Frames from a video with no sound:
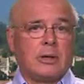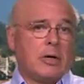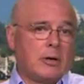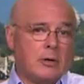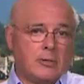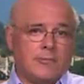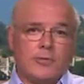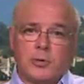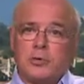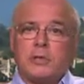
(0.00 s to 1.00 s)
and all the
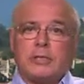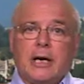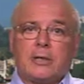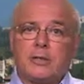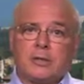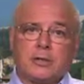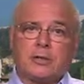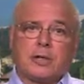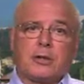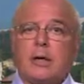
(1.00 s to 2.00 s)
photodetectors that
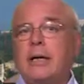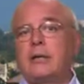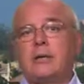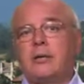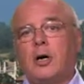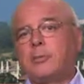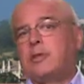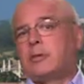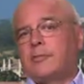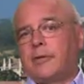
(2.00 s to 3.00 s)
turn light in
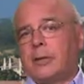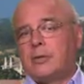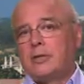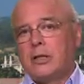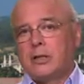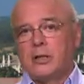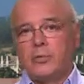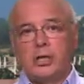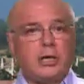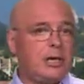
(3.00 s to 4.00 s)
optical fiber
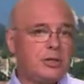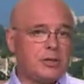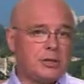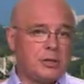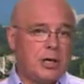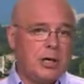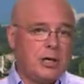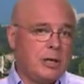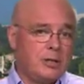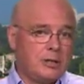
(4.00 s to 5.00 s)
telecommunications
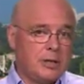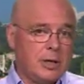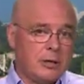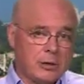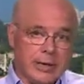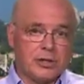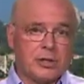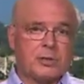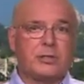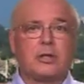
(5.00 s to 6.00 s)
into the
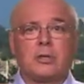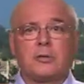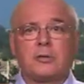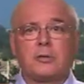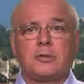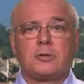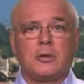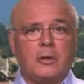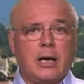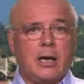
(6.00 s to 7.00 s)
electrical signals
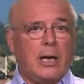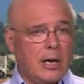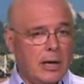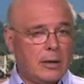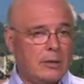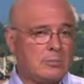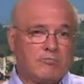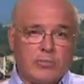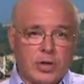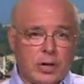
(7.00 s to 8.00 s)
that then handle
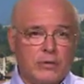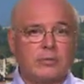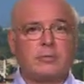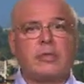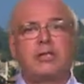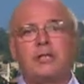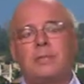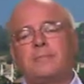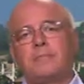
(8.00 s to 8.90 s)
the information.